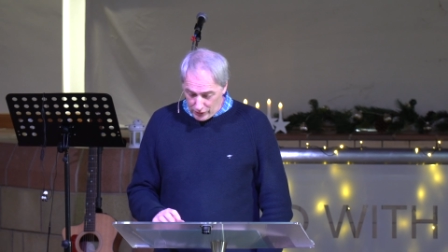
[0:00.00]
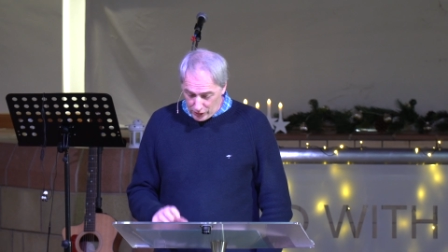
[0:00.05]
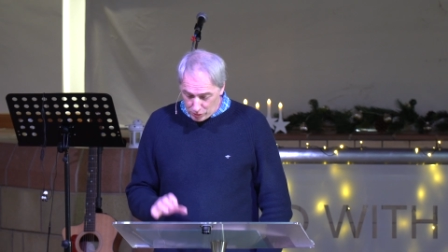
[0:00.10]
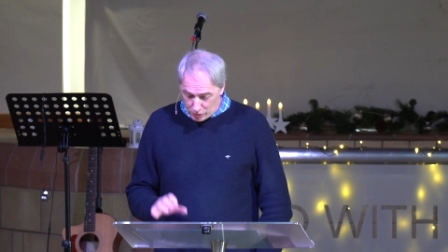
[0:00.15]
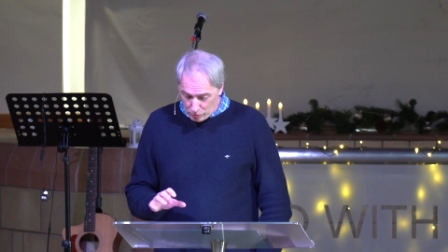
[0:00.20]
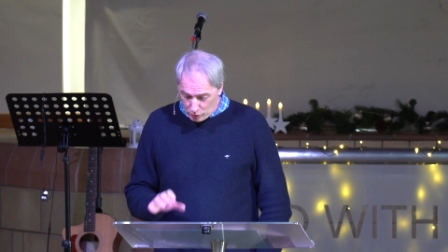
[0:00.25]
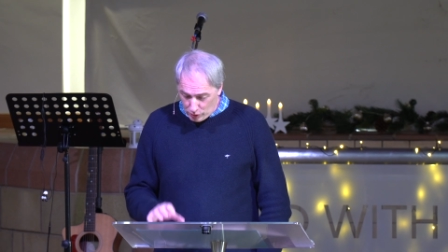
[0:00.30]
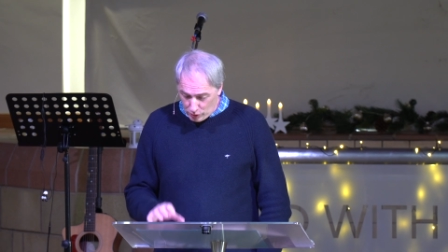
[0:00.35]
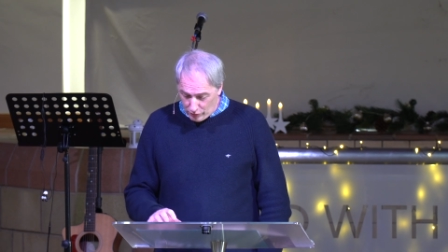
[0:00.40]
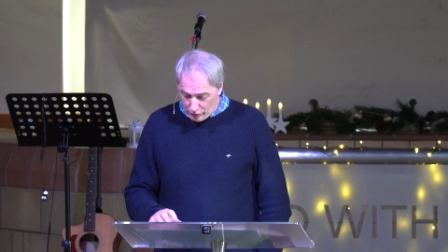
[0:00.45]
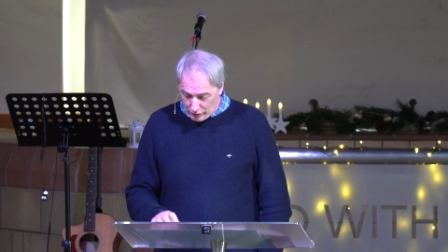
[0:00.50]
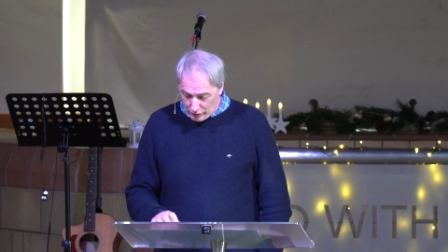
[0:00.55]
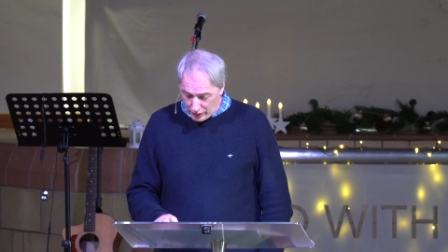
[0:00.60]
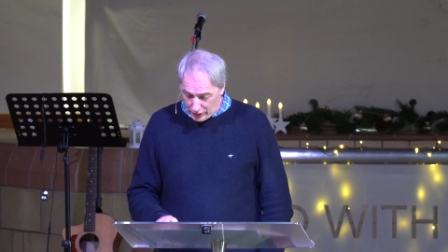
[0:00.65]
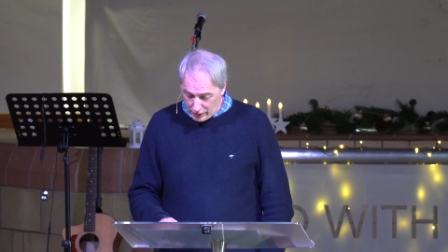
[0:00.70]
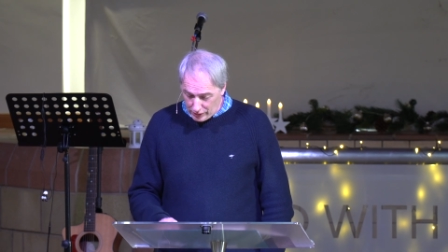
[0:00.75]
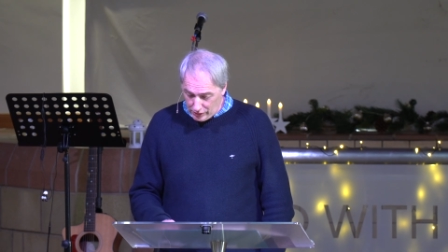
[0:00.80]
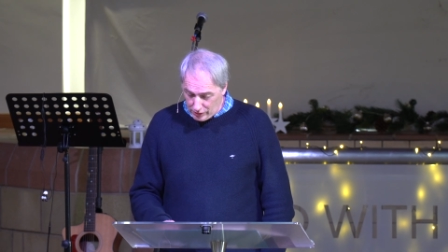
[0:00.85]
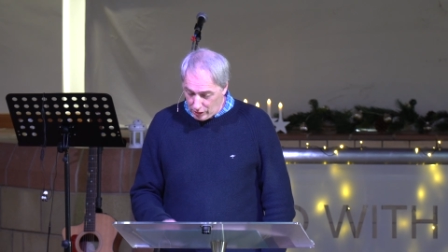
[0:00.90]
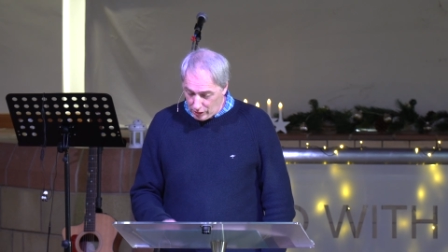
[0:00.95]
is
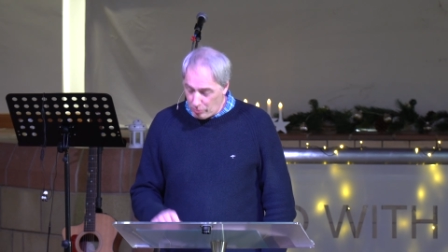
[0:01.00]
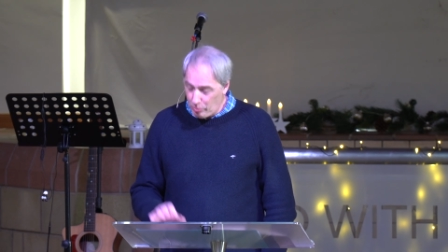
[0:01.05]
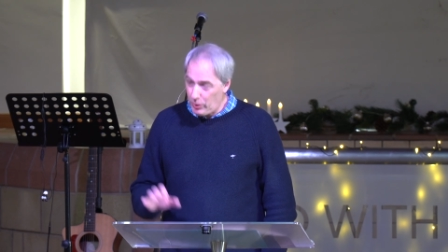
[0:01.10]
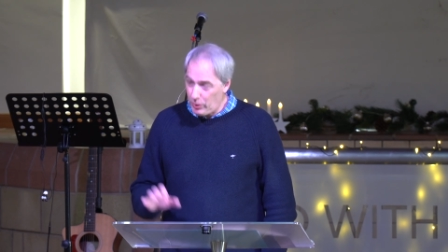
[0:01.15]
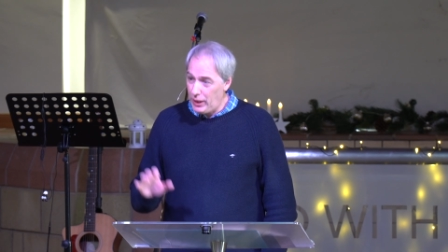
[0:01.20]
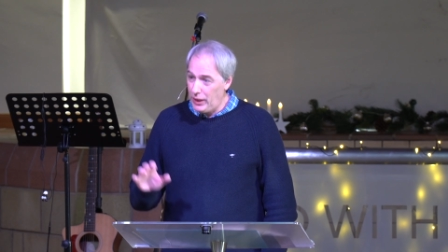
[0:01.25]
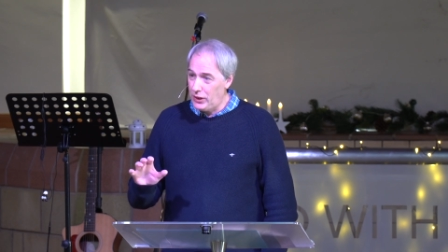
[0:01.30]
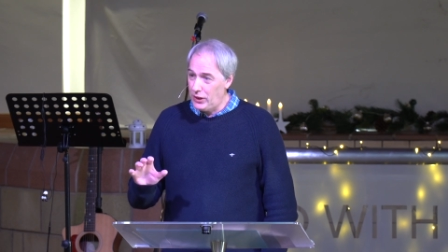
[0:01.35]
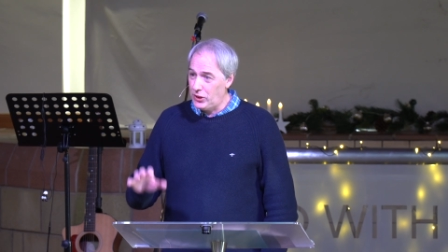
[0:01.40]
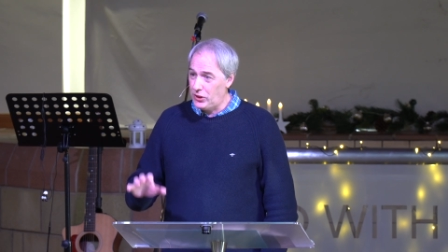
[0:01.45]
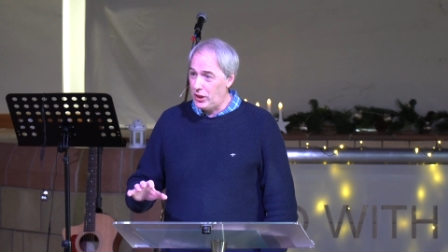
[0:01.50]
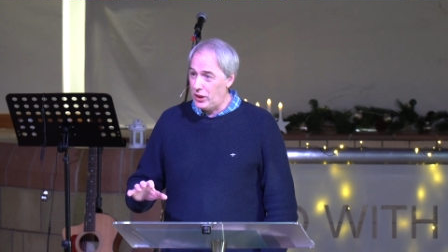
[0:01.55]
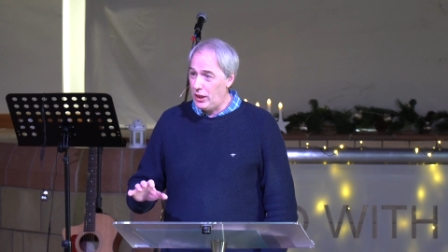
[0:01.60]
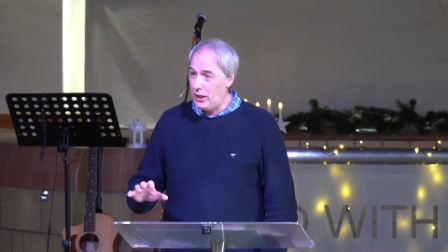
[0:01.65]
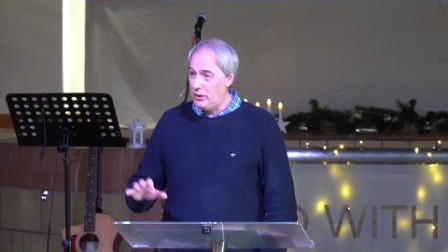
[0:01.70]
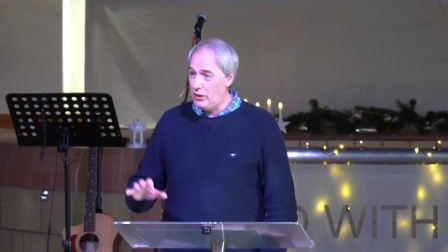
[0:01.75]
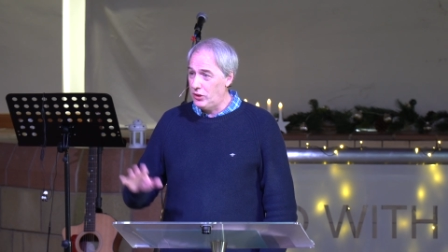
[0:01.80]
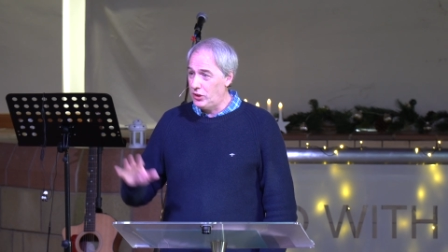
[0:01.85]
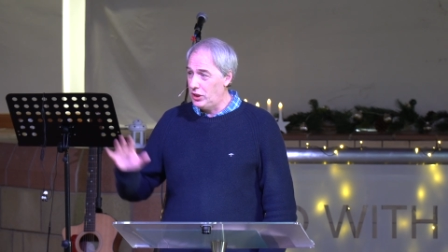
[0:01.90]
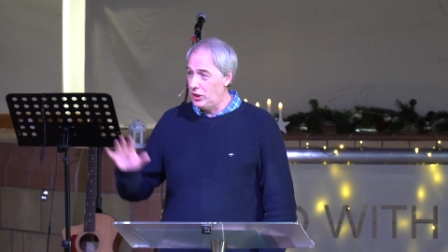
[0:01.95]
motivated not by a
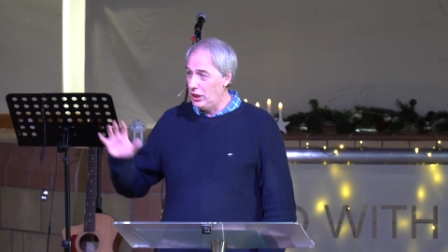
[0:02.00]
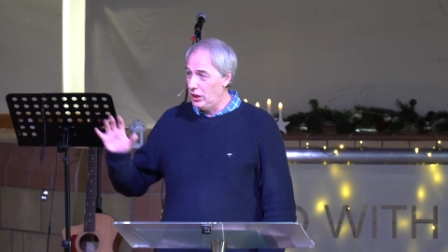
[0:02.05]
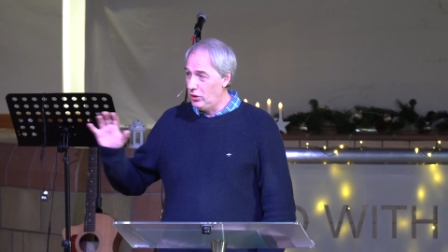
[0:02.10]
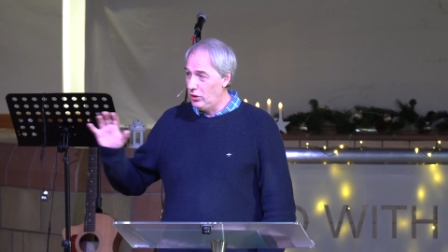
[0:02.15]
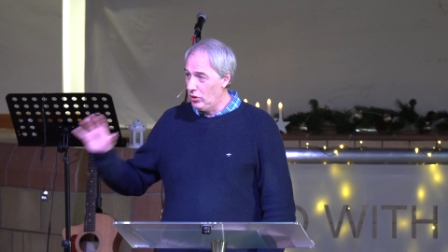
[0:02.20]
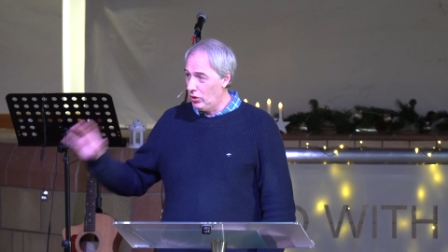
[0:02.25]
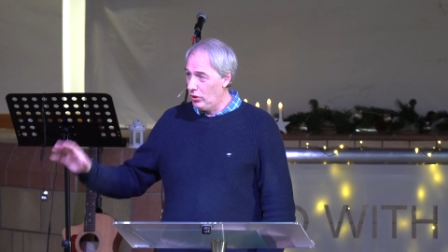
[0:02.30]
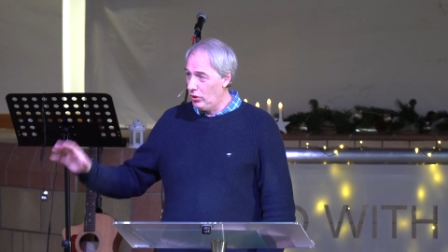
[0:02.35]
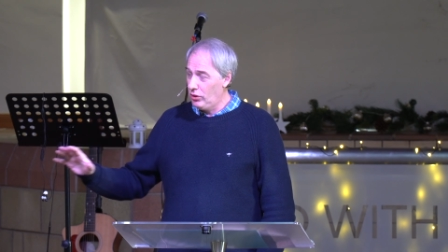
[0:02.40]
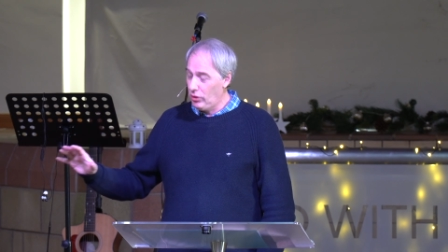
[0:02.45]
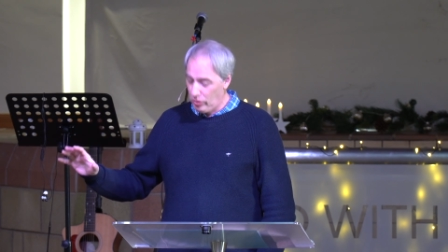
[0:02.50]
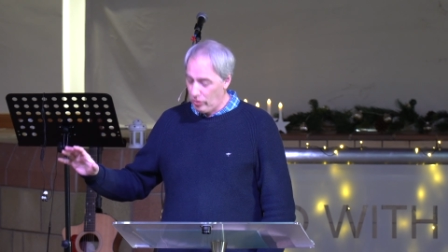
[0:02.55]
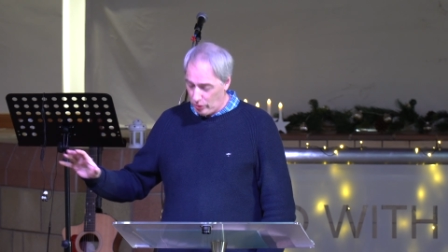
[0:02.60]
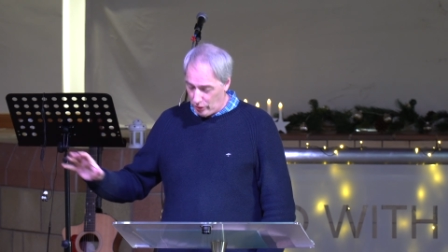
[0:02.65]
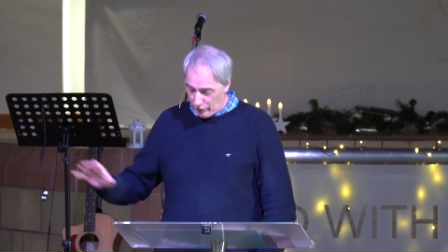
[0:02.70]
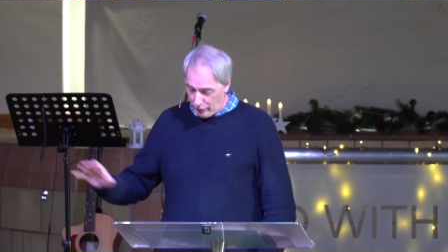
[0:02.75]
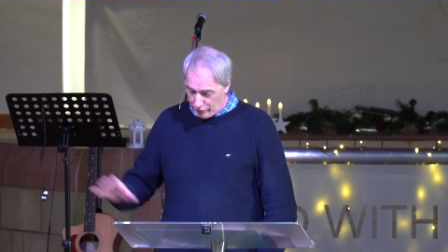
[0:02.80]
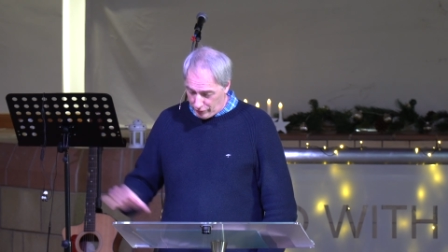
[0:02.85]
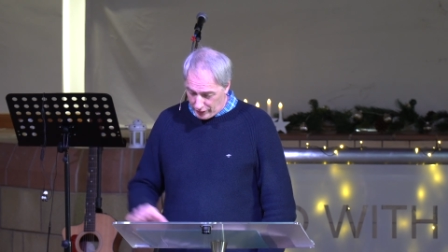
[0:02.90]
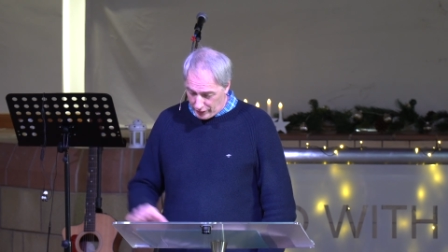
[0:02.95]
desire to see God
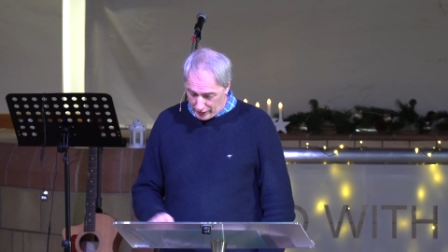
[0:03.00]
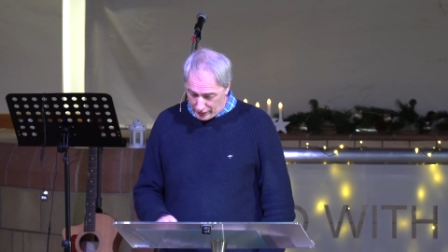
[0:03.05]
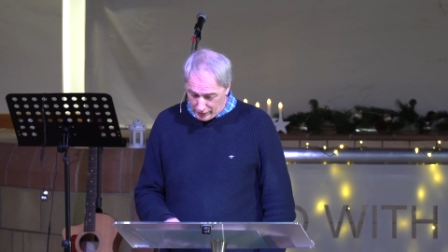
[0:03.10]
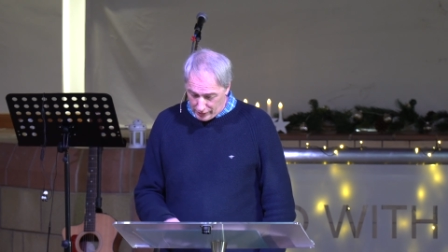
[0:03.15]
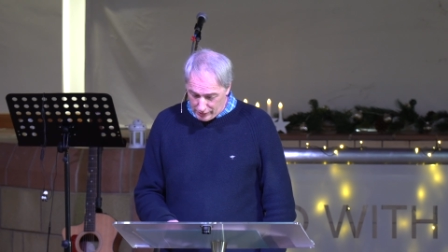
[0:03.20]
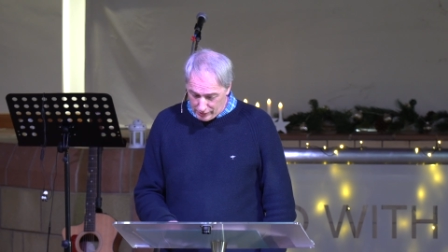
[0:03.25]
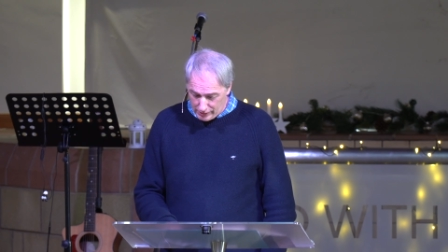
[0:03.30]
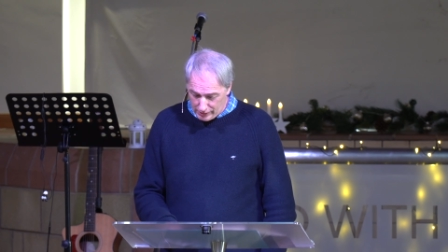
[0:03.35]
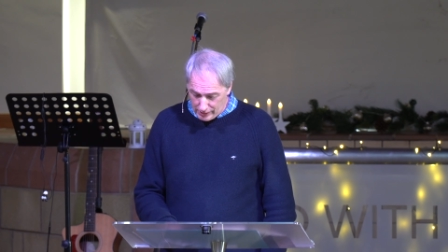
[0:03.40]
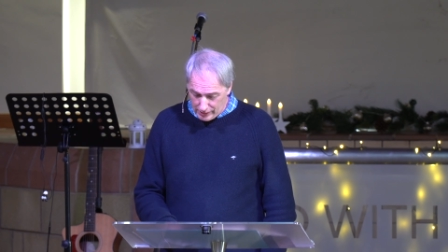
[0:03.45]
glorified